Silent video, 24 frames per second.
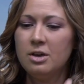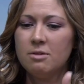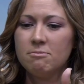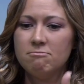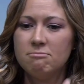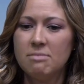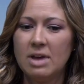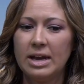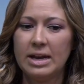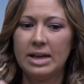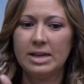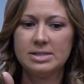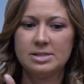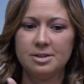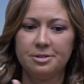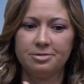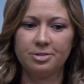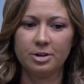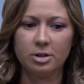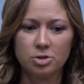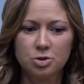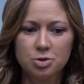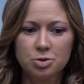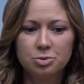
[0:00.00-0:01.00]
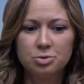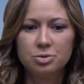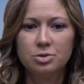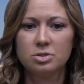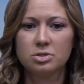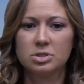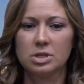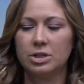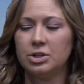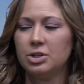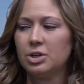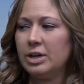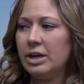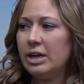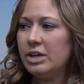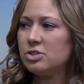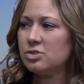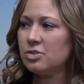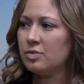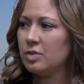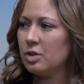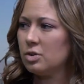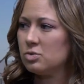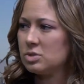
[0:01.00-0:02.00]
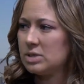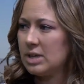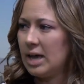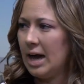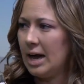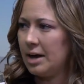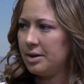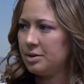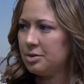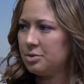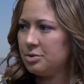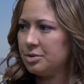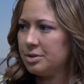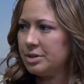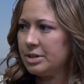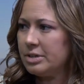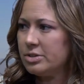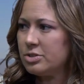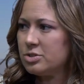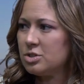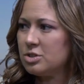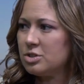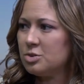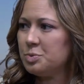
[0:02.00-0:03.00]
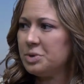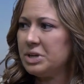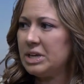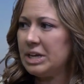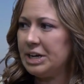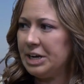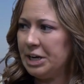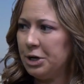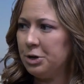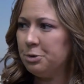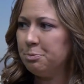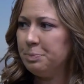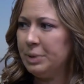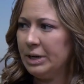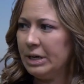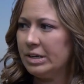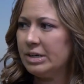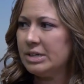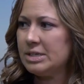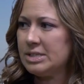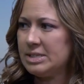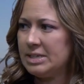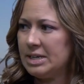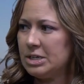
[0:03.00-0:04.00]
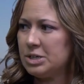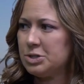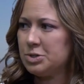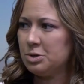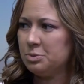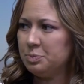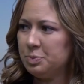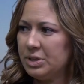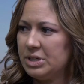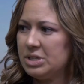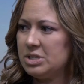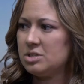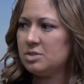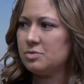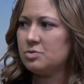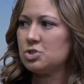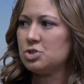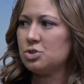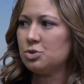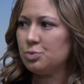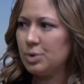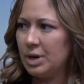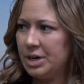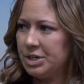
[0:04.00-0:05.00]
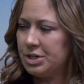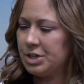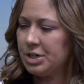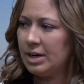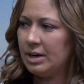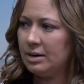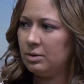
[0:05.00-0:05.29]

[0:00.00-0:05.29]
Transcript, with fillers: many different tools under each of those categories so that we can help parents get to a place of surrender.